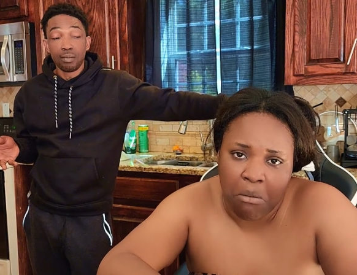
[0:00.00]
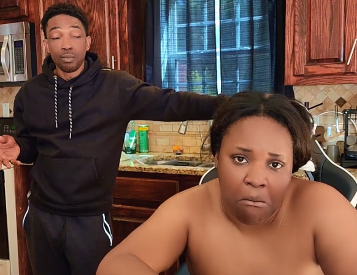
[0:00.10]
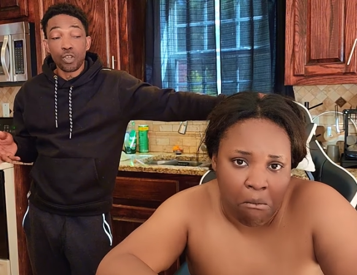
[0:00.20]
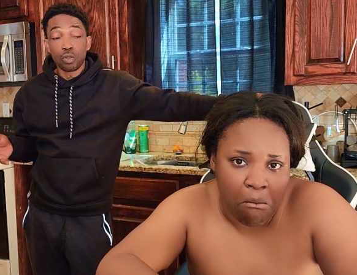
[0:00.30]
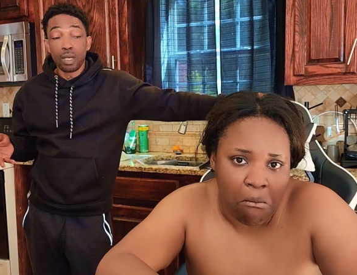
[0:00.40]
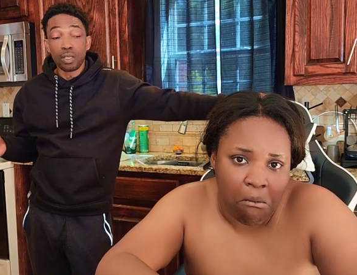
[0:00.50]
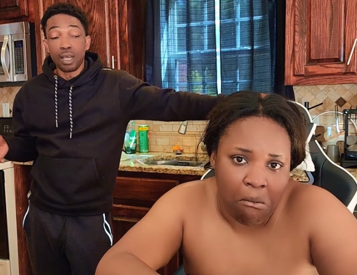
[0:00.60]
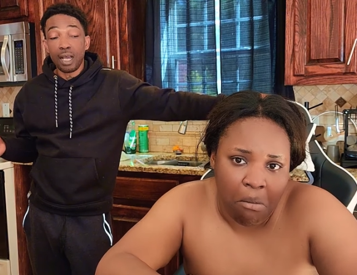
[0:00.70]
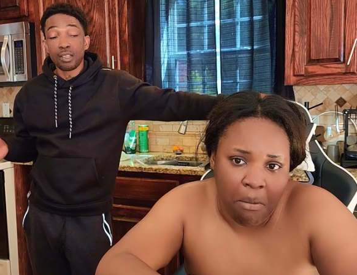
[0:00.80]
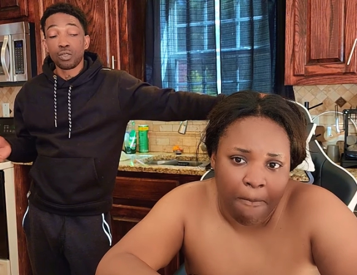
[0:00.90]
Speaker 1: Most women
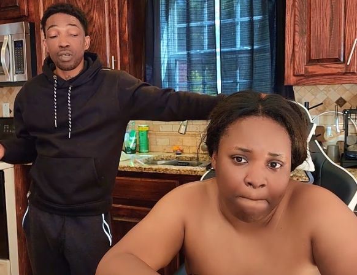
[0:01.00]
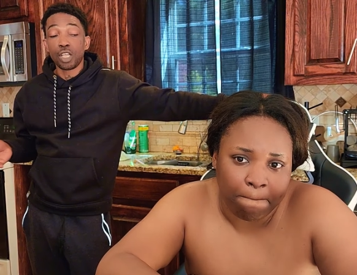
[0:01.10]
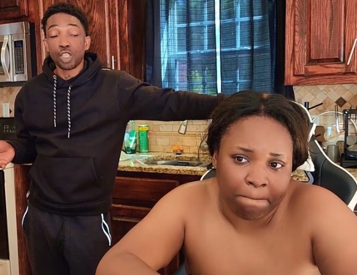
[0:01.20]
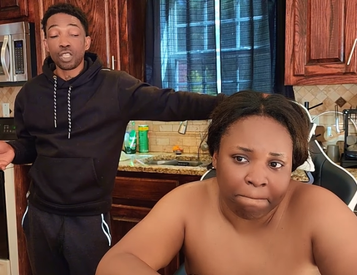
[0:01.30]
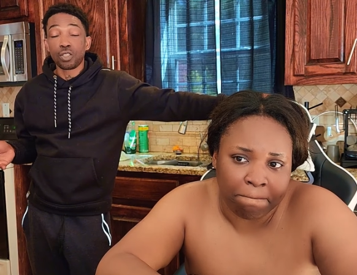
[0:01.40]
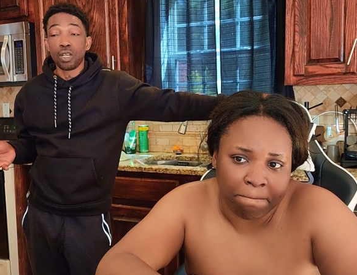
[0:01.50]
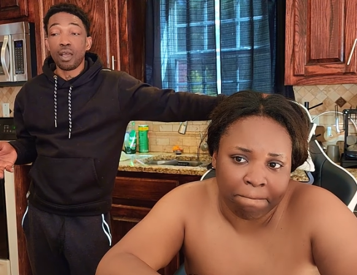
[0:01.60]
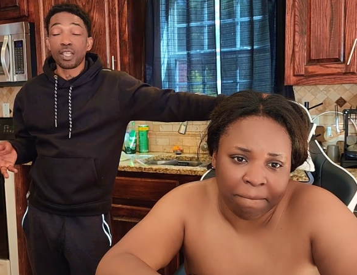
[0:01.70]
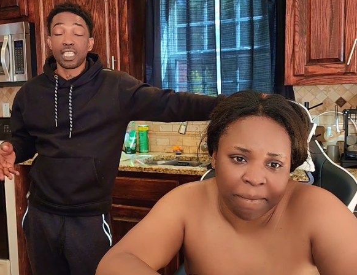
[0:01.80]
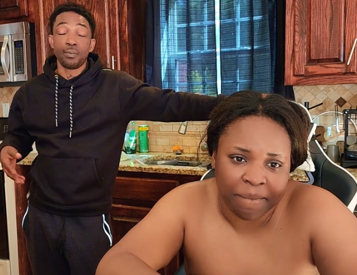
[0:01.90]
always do that shit, so they
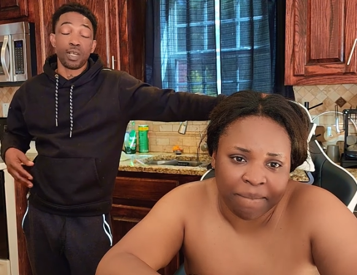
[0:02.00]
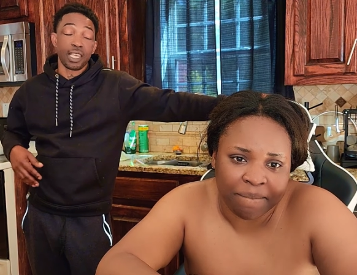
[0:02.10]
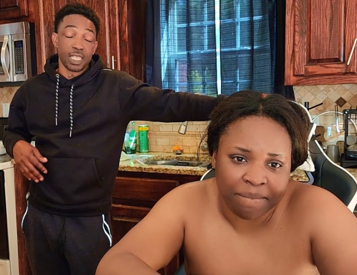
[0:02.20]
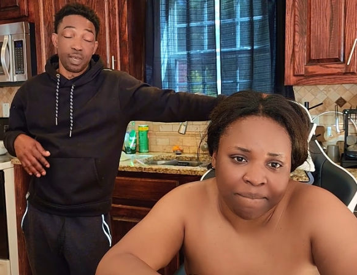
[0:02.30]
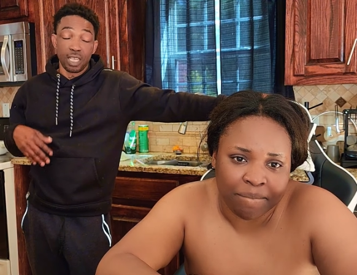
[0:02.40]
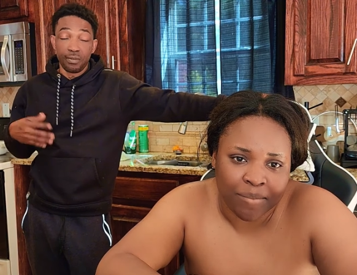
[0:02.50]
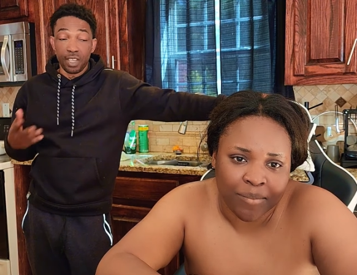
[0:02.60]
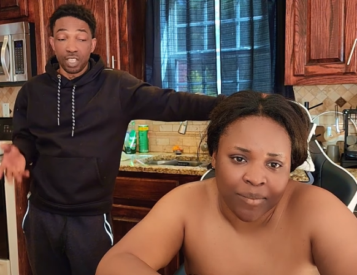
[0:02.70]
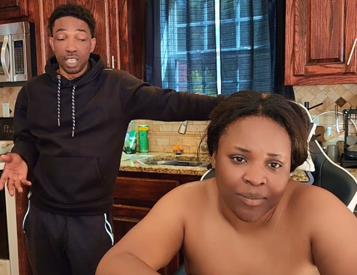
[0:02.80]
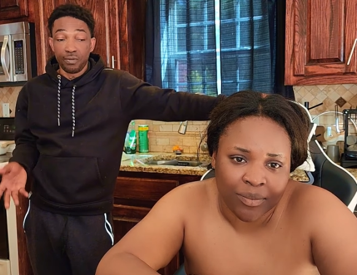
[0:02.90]
always keep on catch up
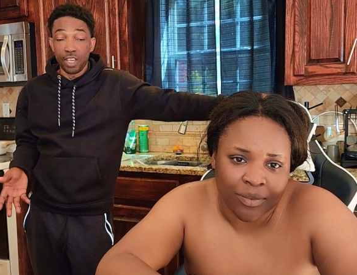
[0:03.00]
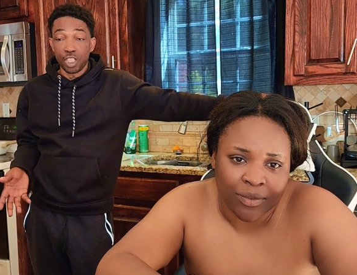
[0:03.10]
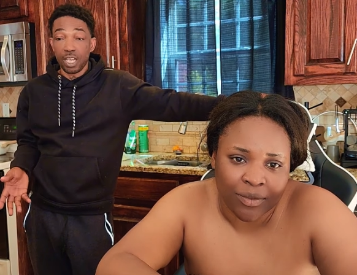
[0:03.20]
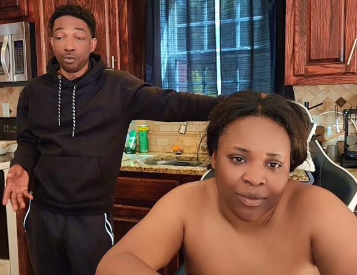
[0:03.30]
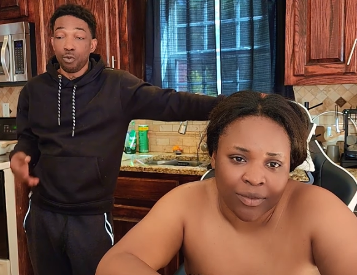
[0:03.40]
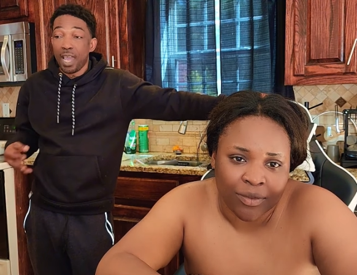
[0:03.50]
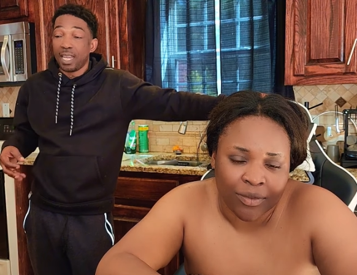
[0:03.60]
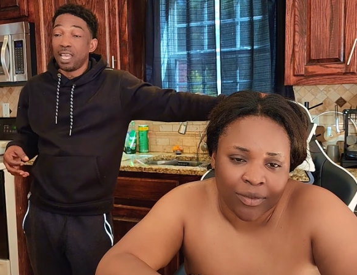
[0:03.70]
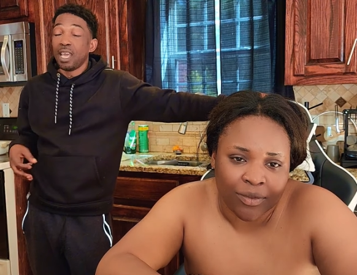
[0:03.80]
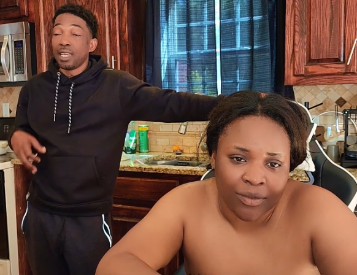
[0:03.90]
infect, infection
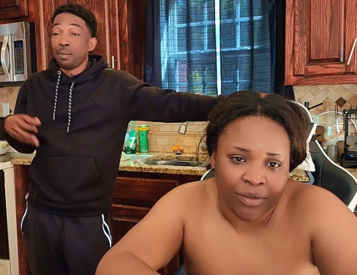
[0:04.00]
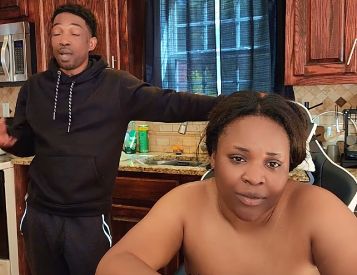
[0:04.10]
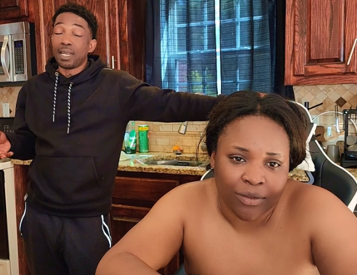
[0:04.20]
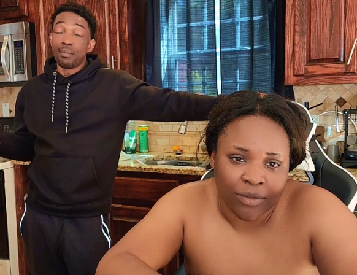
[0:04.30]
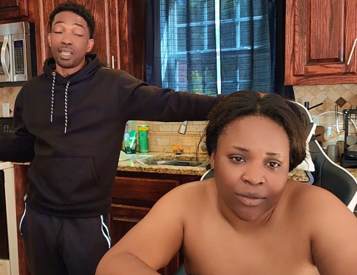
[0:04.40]
while the man not